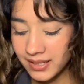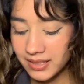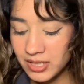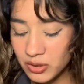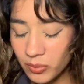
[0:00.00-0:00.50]

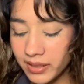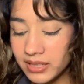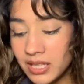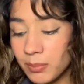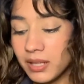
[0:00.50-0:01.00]
They do want
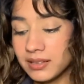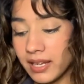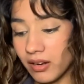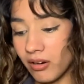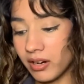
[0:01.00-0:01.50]
to keep it
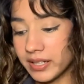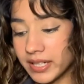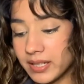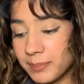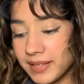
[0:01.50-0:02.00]

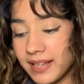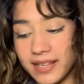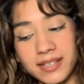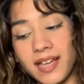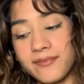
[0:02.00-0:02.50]
lighthearted,
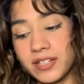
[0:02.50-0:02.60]
playing, having